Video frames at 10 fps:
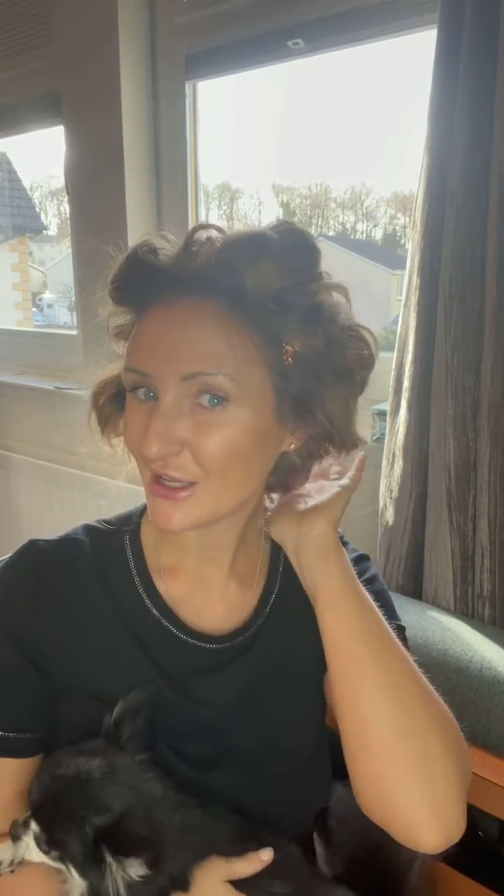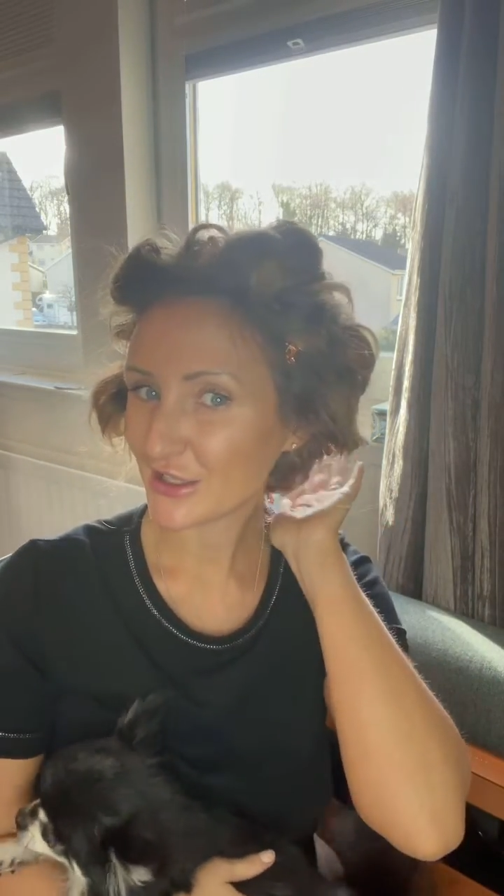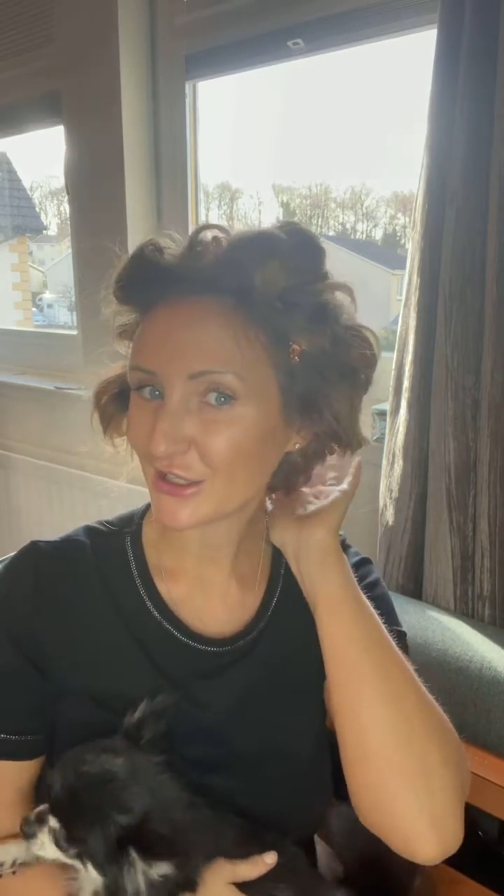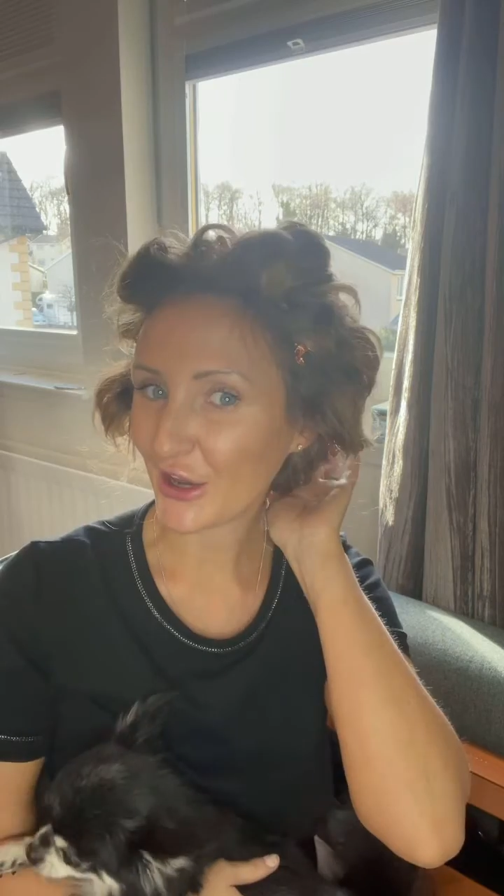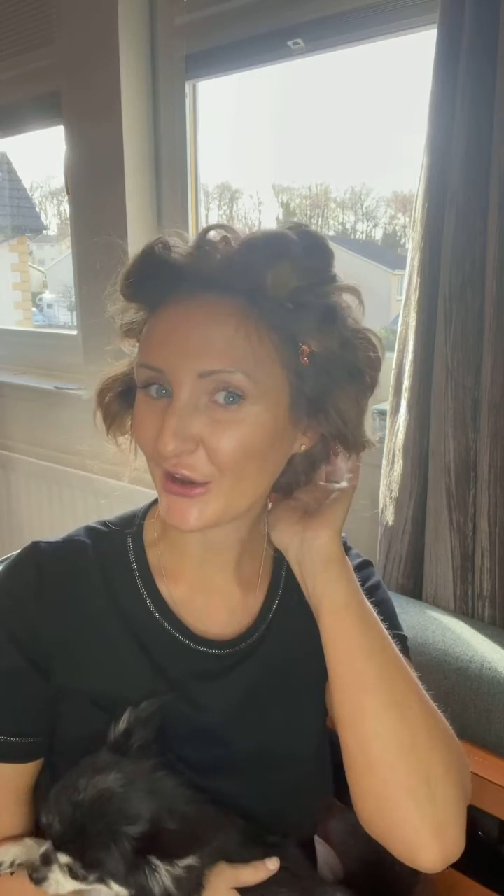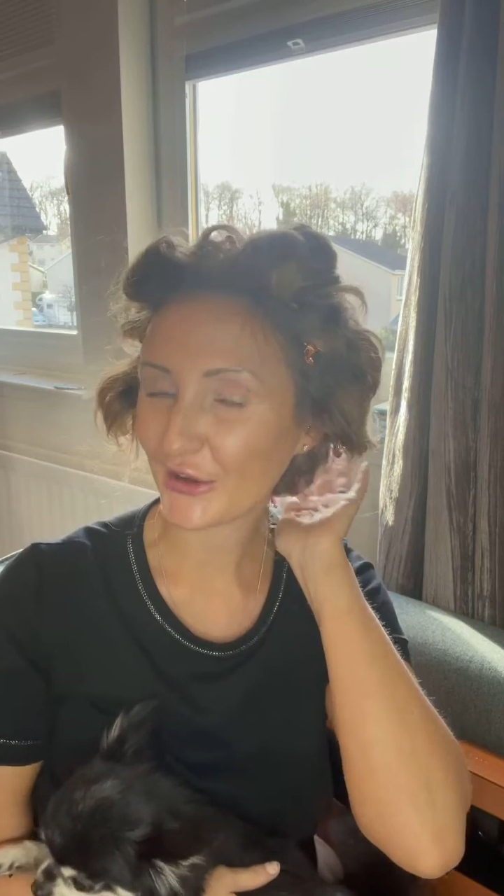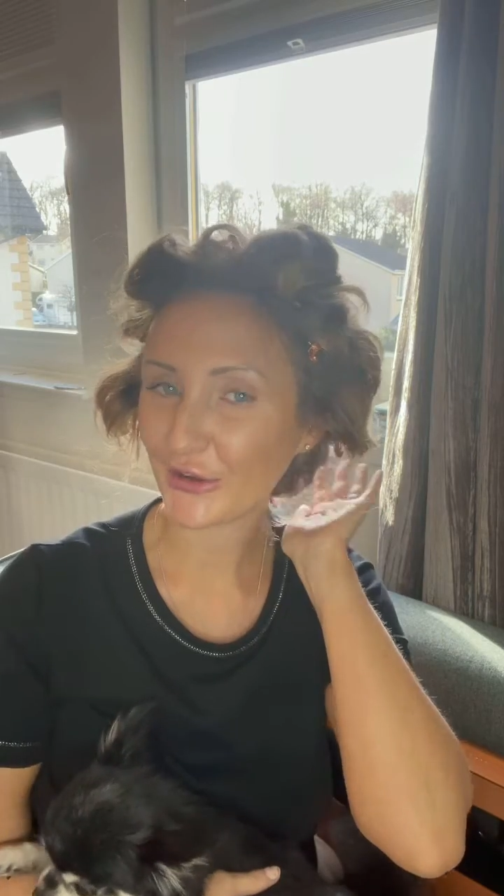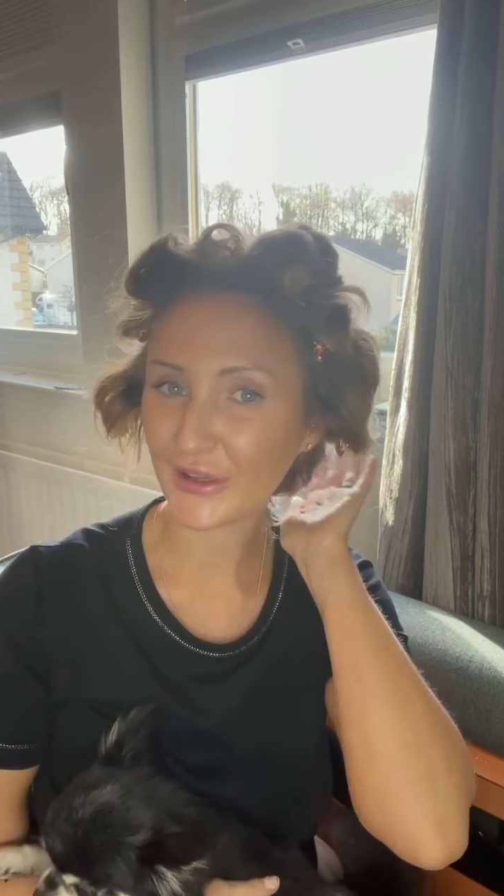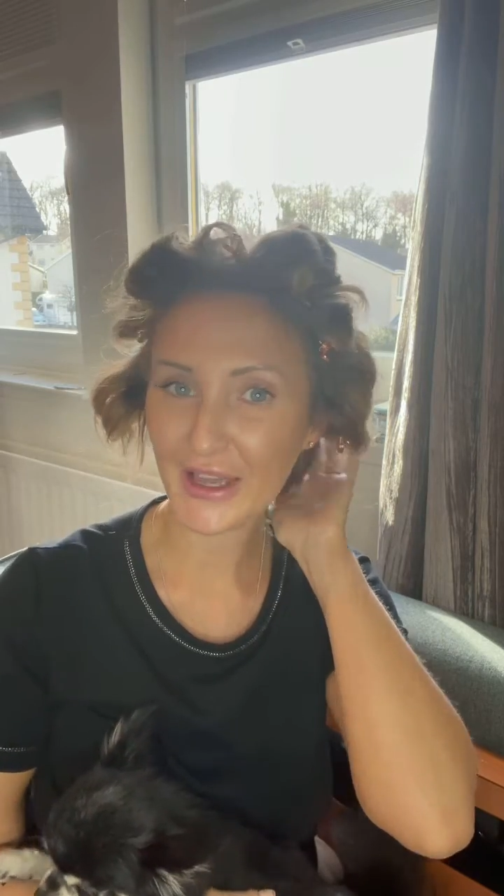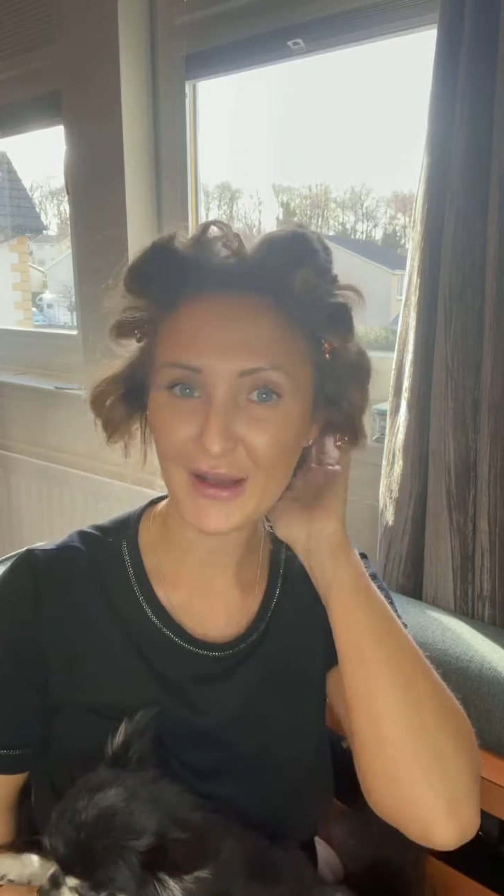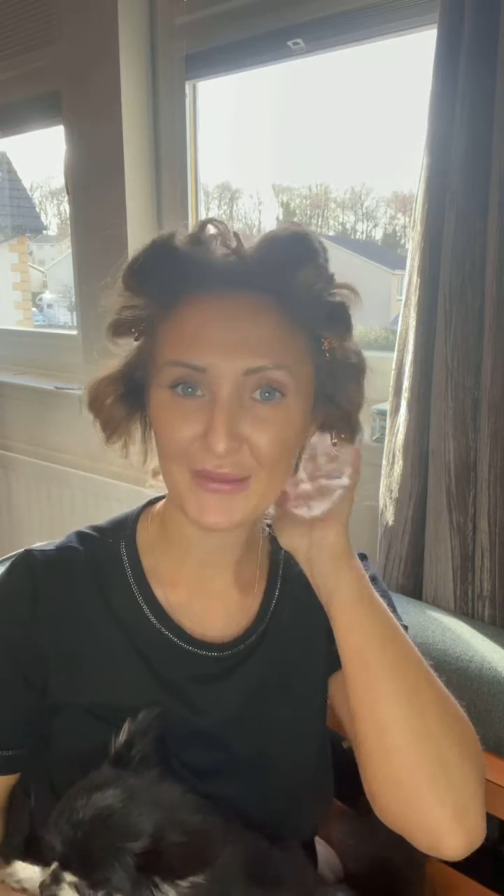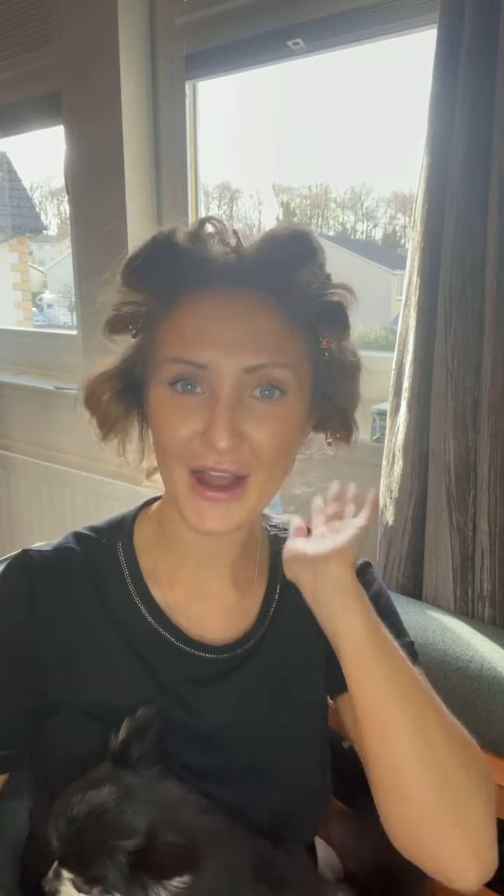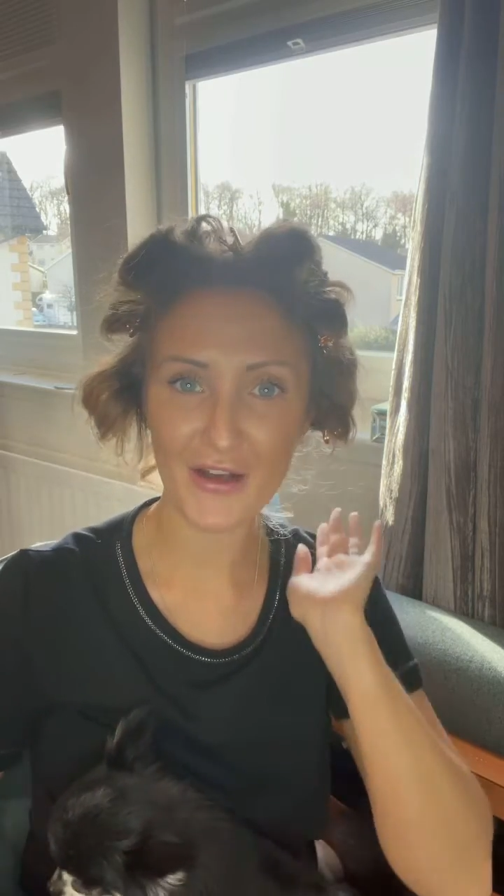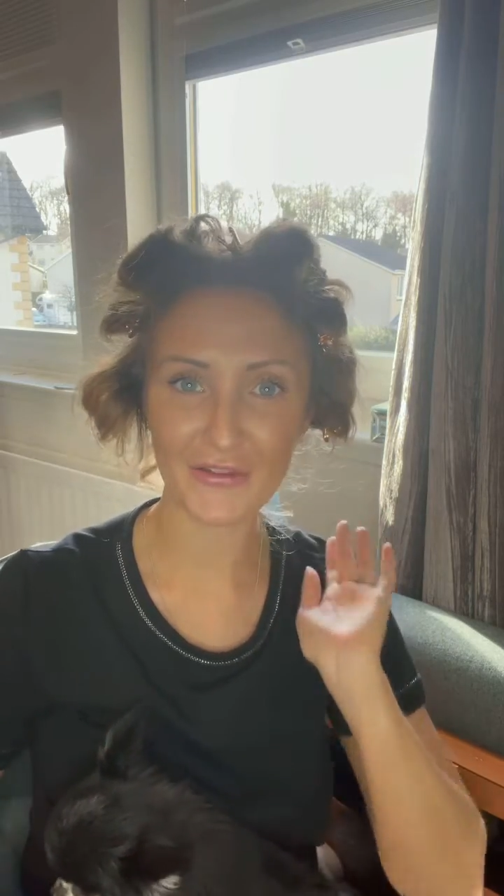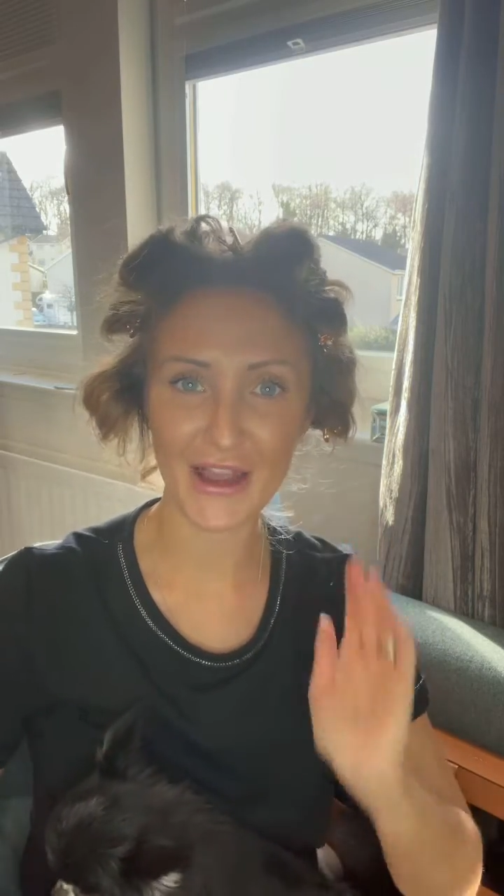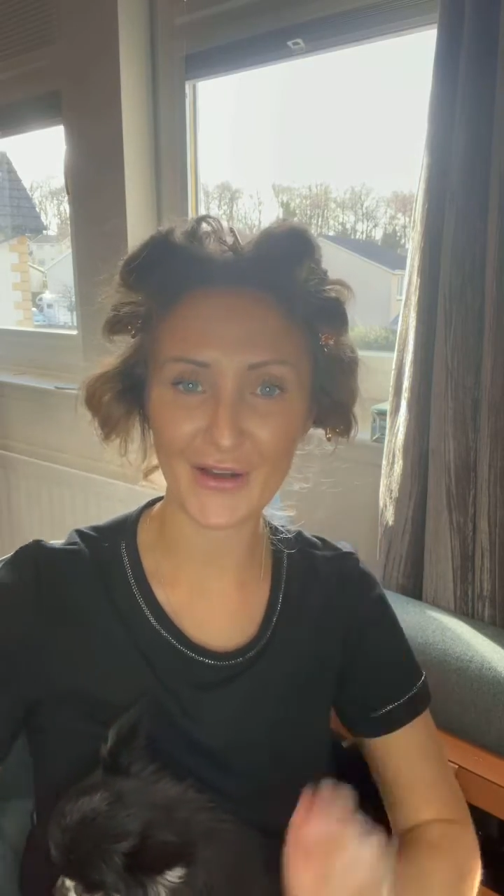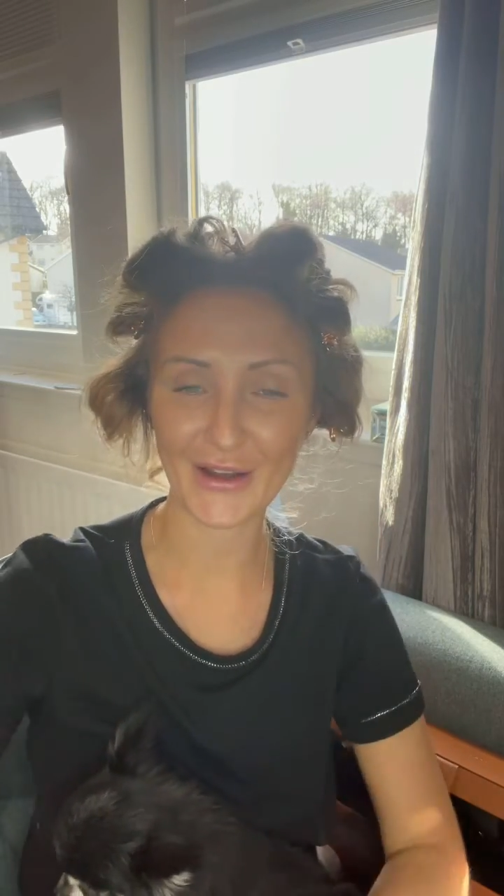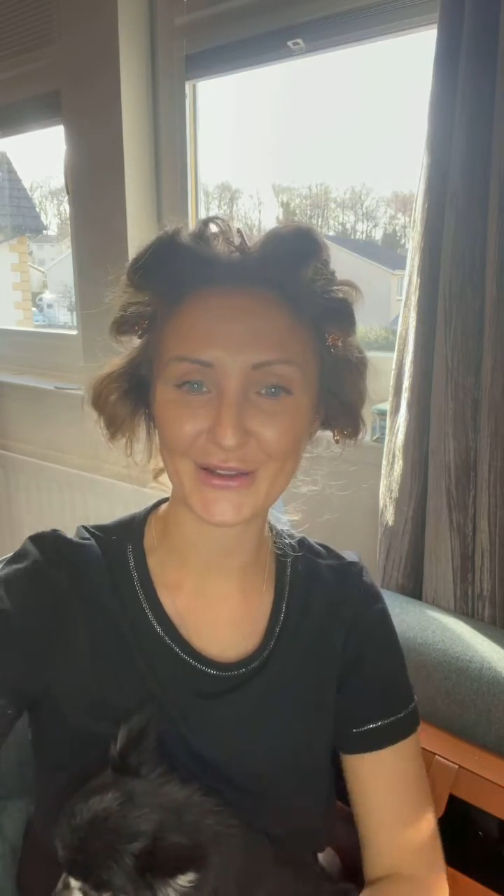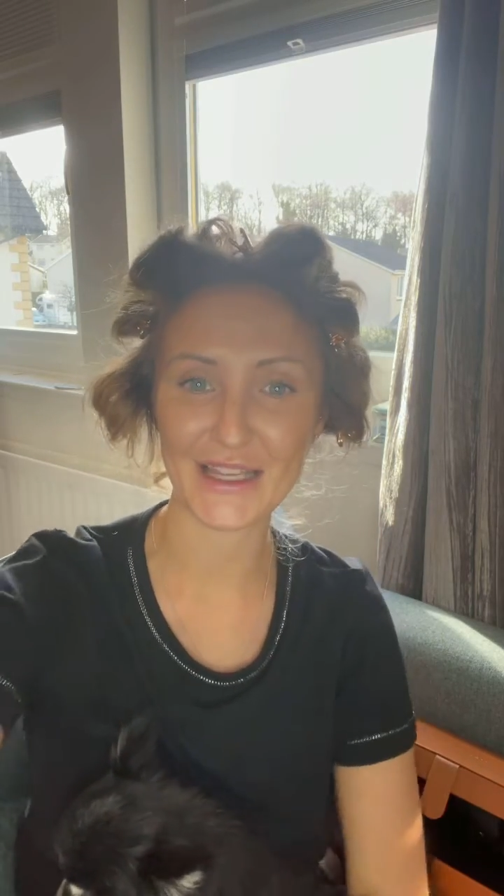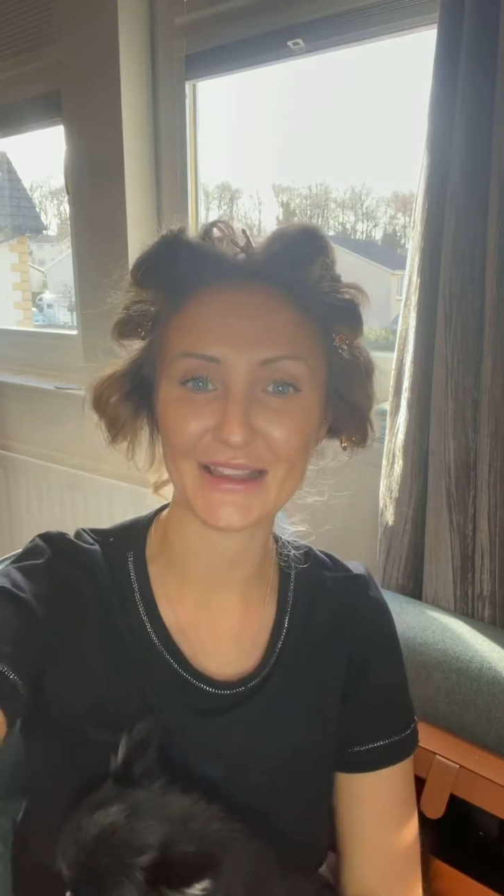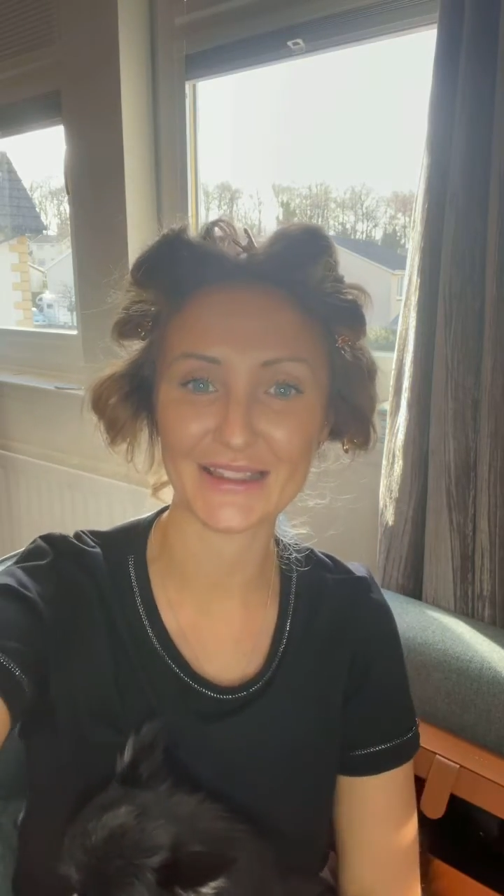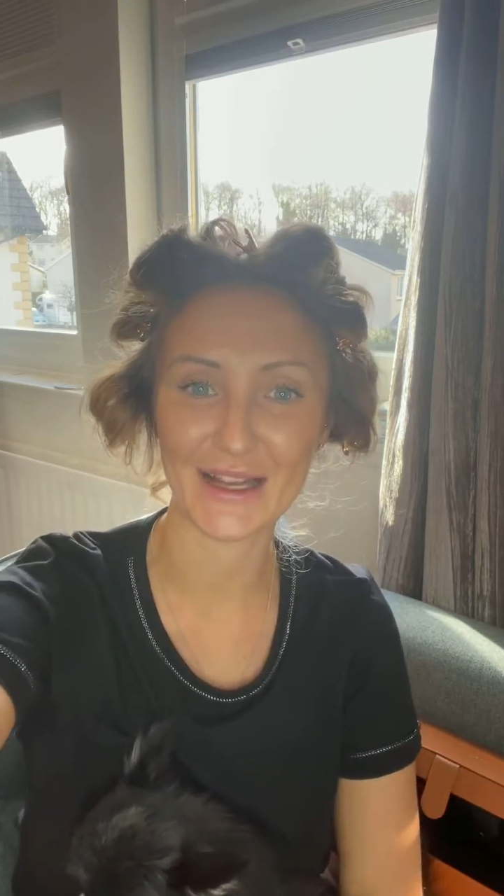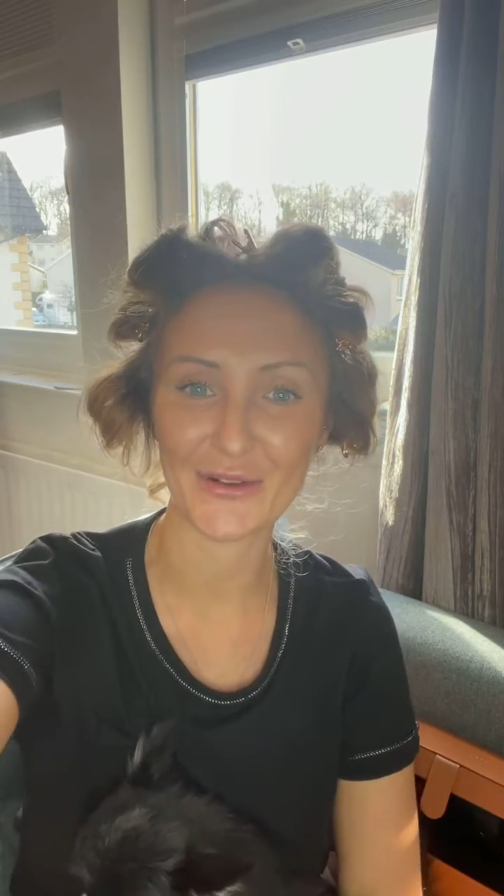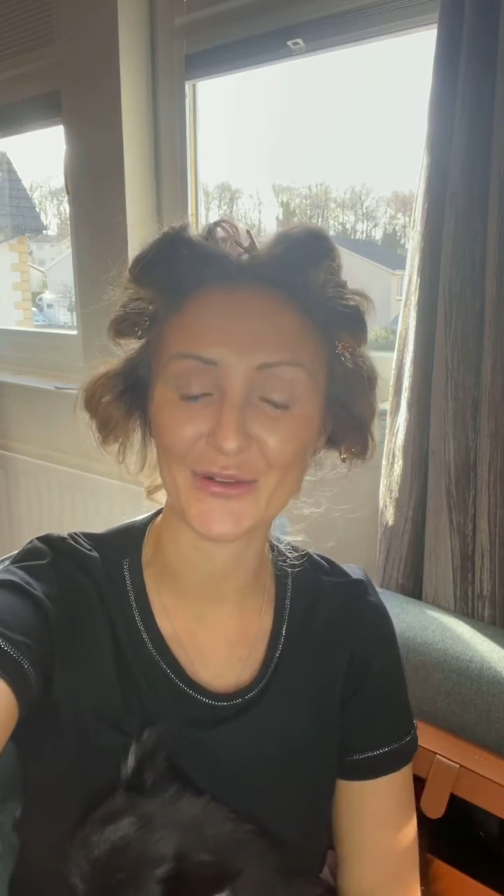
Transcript: So yeah, half an hour and I'll take these out.